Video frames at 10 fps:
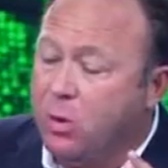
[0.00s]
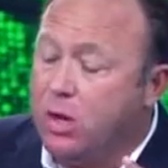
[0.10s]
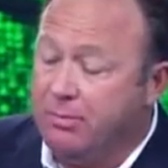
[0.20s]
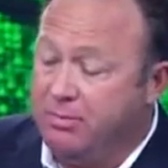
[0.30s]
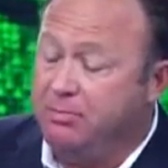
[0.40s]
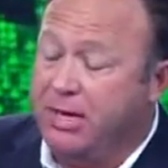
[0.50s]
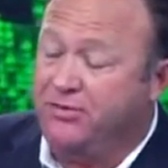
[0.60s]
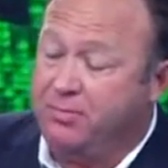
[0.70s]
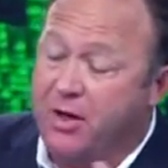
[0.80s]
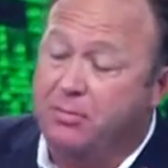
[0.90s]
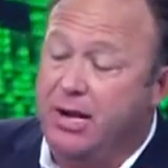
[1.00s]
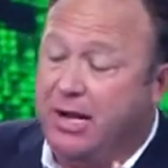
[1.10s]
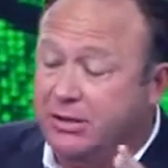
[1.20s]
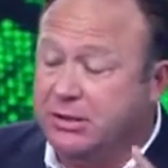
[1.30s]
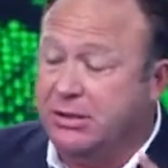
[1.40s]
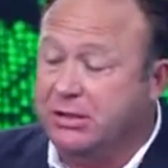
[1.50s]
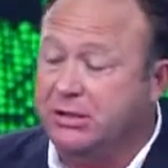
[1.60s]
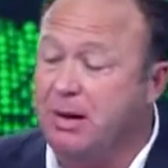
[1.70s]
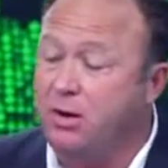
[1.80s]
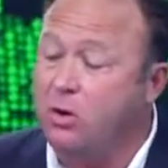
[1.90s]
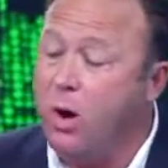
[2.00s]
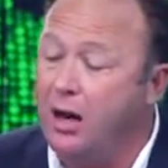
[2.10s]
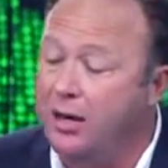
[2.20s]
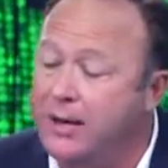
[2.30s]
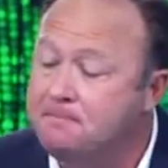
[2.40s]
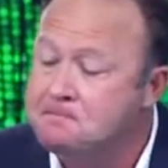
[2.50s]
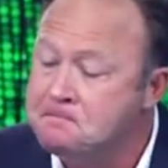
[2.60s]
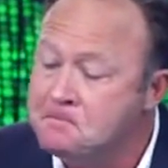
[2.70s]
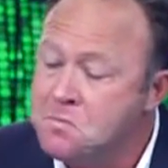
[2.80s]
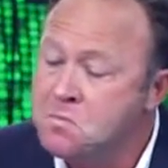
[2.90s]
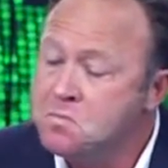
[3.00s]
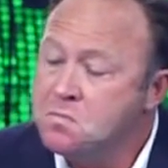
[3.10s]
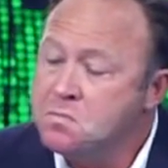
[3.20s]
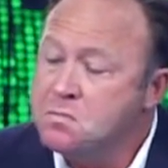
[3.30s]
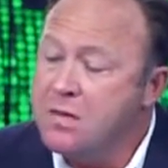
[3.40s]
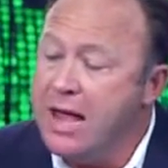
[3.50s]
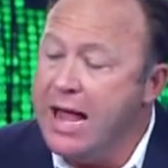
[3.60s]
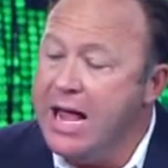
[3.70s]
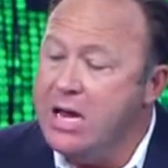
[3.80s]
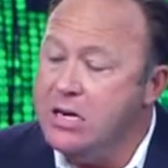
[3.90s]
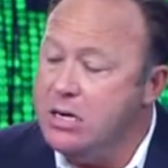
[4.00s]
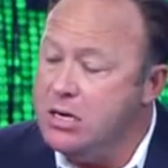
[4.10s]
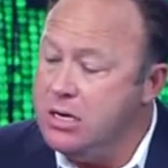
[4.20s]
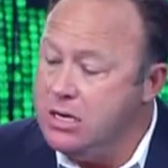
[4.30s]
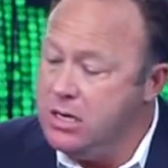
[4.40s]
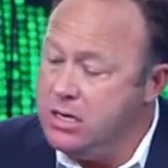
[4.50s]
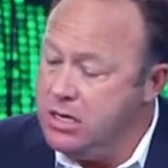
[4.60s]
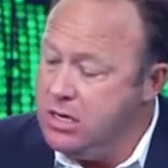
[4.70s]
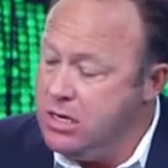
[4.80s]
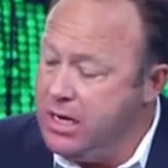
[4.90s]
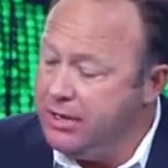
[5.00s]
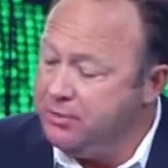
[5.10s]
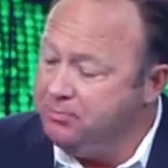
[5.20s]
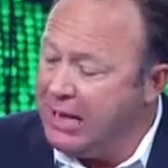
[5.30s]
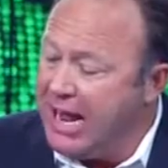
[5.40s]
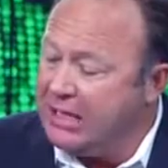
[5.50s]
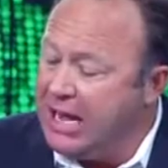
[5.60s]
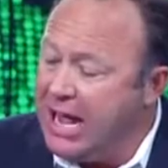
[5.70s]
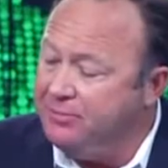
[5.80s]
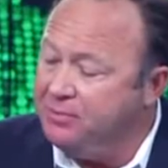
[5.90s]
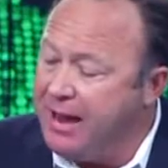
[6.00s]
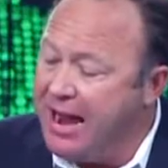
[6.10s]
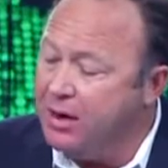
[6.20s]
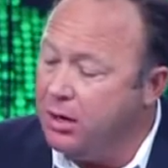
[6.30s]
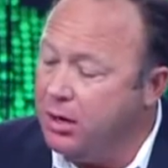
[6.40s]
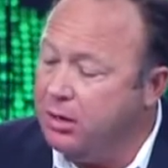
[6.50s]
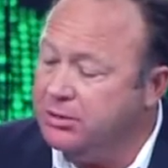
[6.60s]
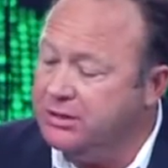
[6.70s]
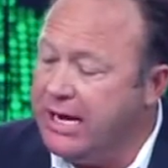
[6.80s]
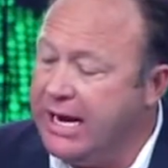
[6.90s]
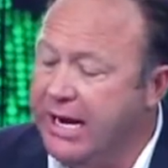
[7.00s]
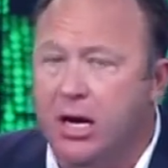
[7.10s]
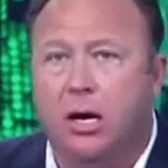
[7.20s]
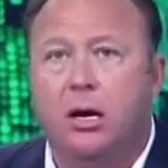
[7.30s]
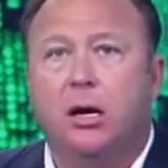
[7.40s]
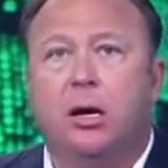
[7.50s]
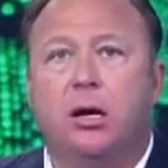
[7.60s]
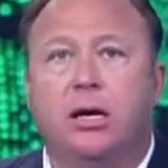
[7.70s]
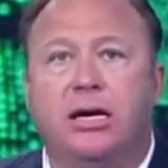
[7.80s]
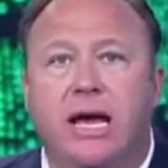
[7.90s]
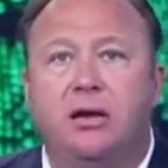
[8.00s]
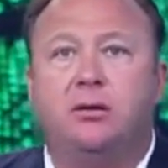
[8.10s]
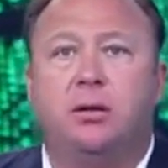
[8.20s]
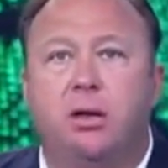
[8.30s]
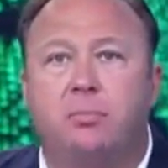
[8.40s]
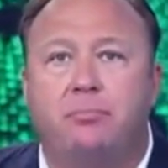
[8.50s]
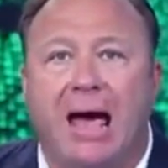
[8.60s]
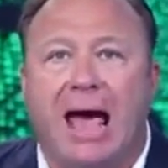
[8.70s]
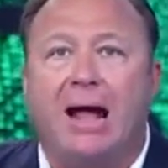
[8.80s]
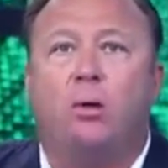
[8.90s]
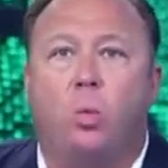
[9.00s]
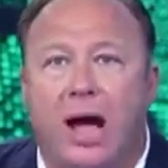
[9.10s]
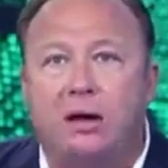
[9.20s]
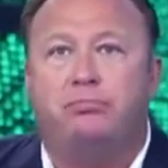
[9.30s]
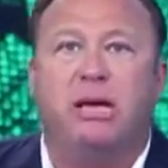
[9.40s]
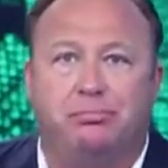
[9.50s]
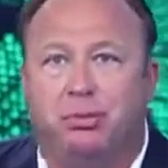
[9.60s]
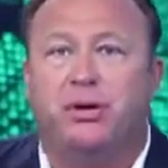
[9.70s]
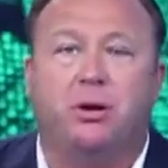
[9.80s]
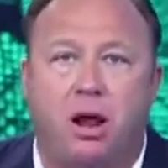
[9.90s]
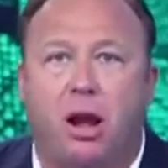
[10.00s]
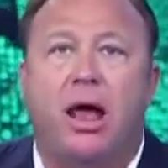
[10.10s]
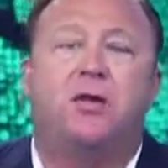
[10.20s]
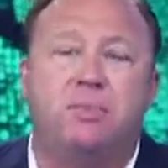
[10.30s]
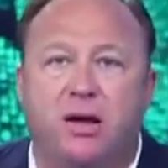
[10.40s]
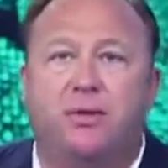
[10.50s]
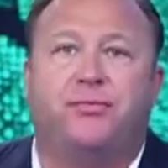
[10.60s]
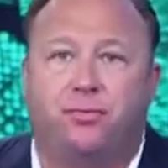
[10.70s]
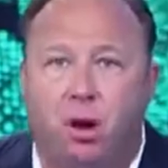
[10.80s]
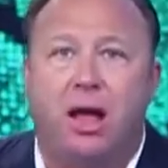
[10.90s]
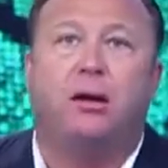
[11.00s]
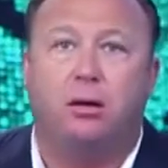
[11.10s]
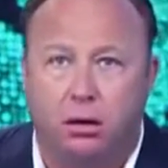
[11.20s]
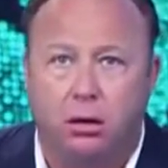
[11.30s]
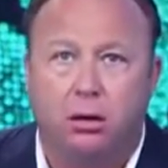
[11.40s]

In fact, one clip I'm going to play from other media because it's better quality. And it's Black Lives Matter saying, get to the back, white people. You're not allowed to be in the front